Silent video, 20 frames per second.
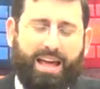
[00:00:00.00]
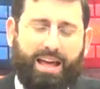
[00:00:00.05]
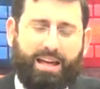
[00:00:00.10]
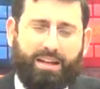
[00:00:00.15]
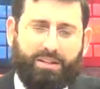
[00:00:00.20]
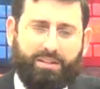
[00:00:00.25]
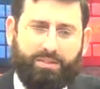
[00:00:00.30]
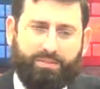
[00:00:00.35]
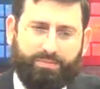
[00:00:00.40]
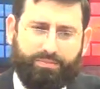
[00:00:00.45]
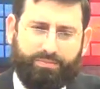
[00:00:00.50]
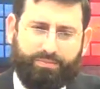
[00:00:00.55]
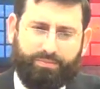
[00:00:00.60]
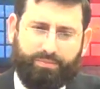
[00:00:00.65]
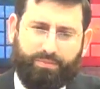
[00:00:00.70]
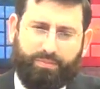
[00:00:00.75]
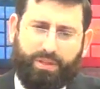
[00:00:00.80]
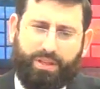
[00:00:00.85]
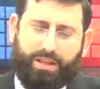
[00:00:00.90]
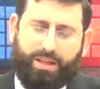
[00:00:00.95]
that
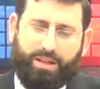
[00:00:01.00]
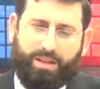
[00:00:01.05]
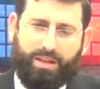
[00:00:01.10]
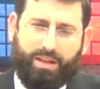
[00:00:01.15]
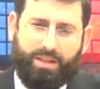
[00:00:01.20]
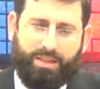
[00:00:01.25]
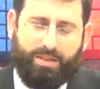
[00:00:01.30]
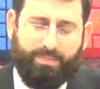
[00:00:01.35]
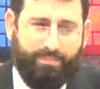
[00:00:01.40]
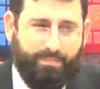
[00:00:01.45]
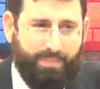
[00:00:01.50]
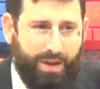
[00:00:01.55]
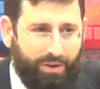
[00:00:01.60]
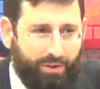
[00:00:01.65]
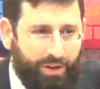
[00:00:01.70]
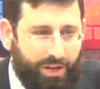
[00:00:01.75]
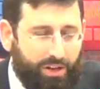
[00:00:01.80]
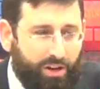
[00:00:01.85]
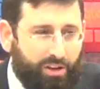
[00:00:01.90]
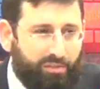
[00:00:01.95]
in the
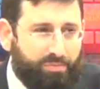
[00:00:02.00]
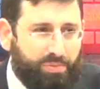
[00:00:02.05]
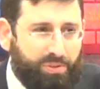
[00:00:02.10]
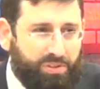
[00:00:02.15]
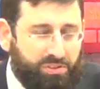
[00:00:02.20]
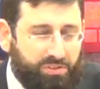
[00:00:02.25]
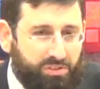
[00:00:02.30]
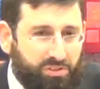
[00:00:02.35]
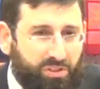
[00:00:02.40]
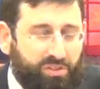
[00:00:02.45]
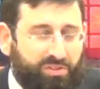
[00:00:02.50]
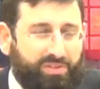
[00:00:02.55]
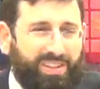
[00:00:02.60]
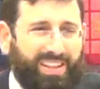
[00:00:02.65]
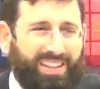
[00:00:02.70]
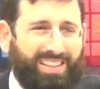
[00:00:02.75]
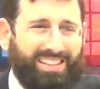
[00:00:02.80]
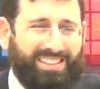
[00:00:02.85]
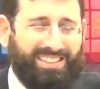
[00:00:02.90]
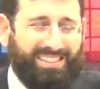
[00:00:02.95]
merit of
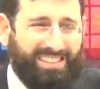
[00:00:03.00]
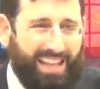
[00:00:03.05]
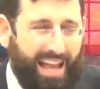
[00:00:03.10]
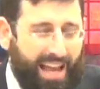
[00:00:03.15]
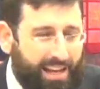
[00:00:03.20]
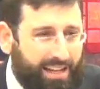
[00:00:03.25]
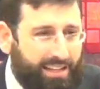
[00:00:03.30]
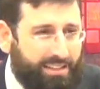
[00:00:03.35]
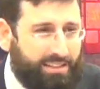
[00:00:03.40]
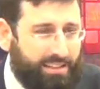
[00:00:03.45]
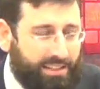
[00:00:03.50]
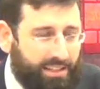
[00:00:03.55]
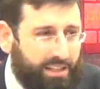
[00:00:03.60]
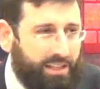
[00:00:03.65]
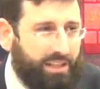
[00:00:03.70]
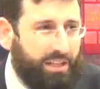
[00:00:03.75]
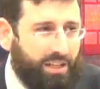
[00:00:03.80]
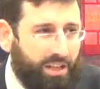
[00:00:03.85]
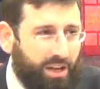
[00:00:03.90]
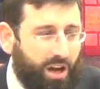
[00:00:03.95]
preserving the
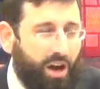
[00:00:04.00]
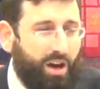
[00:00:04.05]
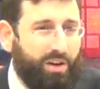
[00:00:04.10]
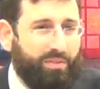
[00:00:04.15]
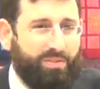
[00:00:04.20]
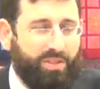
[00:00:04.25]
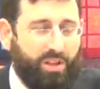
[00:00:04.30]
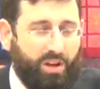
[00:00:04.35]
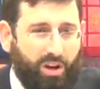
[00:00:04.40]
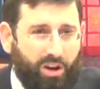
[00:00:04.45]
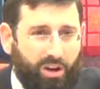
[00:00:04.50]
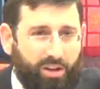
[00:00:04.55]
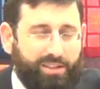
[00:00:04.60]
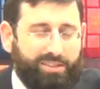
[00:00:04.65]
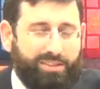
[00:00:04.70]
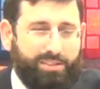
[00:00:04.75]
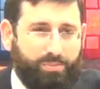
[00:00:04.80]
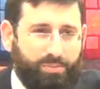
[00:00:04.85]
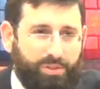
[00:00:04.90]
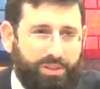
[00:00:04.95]
sanctity of the
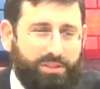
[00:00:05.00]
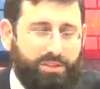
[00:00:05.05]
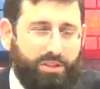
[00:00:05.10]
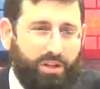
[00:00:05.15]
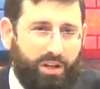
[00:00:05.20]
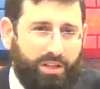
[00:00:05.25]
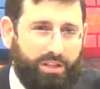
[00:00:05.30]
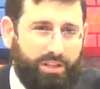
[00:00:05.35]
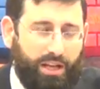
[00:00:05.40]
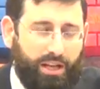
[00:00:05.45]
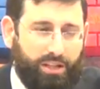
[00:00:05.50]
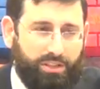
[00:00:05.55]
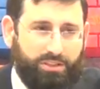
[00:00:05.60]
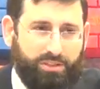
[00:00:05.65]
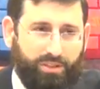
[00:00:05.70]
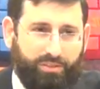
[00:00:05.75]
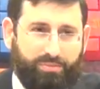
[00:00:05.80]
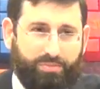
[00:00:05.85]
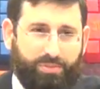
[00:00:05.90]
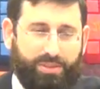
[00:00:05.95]
Ois Bris
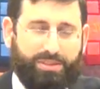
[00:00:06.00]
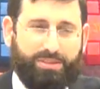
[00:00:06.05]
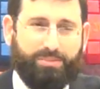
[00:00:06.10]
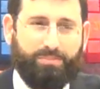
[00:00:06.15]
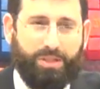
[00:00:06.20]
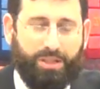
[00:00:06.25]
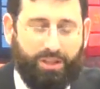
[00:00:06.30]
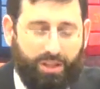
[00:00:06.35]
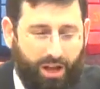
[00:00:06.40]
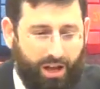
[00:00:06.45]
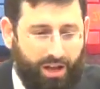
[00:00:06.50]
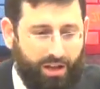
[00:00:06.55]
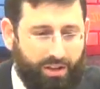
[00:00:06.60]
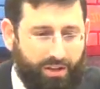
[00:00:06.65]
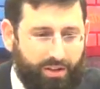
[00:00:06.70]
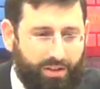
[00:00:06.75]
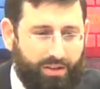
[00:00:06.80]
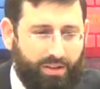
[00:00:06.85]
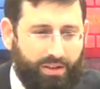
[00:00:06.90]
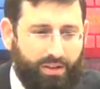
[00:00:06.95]
Kodesh, of Bris
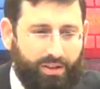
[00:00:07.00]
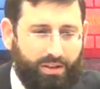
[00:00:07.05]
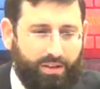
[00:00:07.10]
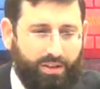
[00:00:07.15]
Milah,